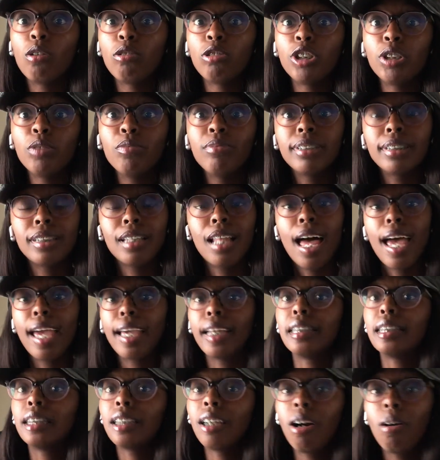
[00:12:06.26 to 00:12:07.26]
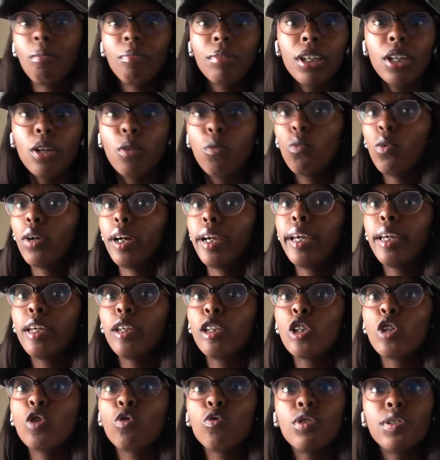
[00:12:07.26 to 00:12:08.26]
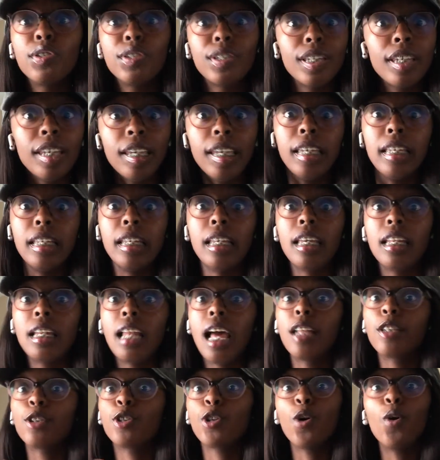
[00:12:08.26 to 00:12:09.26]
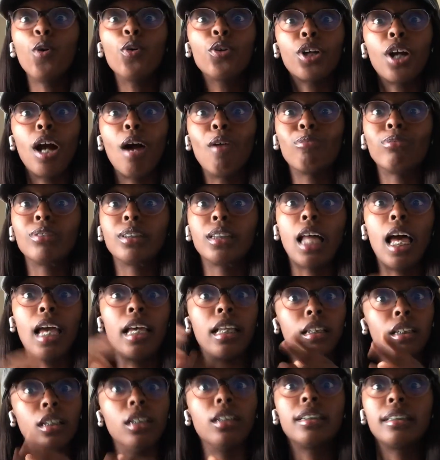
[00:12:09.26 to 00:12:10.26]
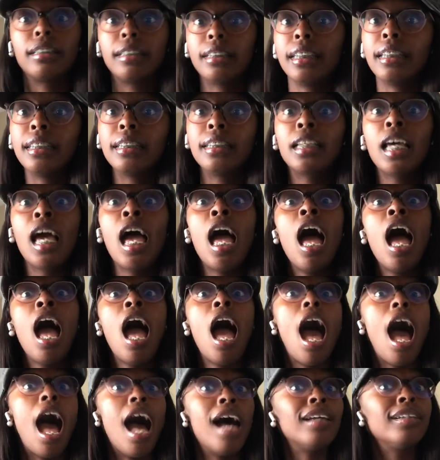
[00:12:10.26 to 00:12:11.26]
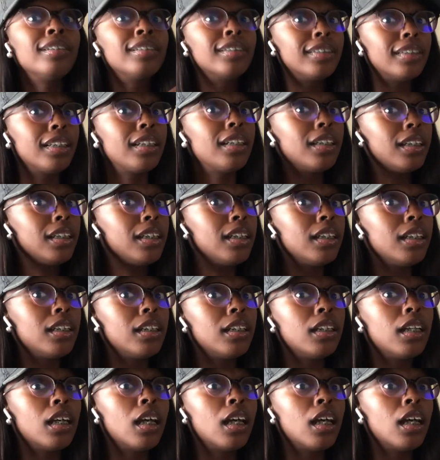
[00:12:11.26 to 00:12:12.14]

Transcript: she was like, tell me what you seen. And I told her, I was like, look, sis, I seen